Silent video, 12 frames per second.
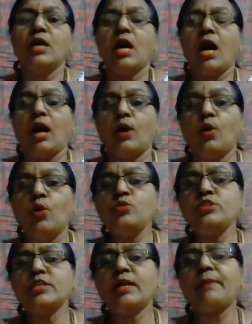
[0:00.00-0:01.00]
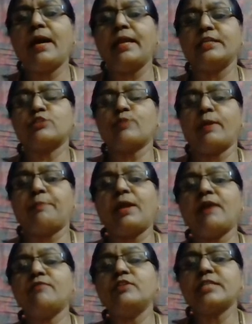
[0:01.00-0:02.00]
are owned and managed by
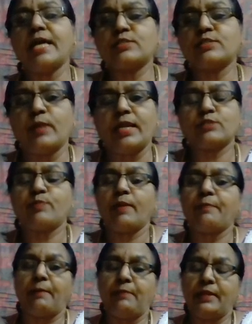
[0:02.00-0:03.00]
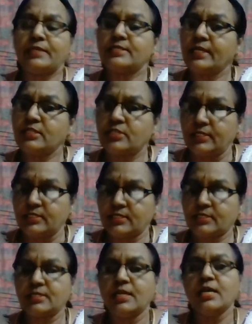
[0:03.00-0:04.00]
private as well as by public
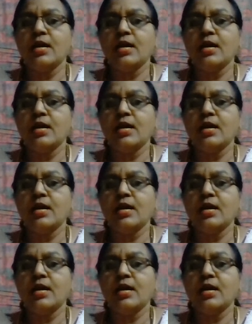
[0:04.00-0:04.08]
sectors.